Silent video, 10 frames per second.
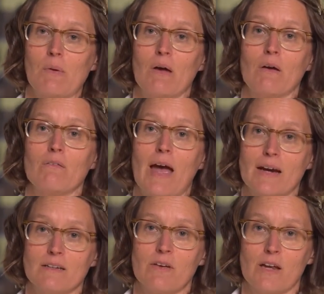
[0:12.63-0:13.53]
of
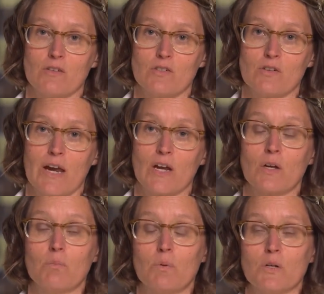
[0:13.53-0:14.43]
active head restraint
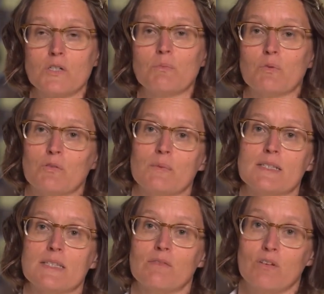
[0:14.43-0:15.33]
could push
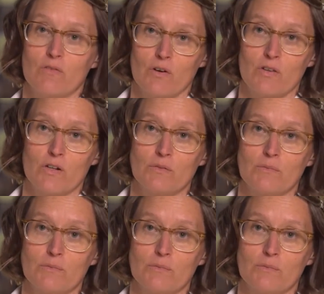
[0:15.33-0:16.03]
improvements even further.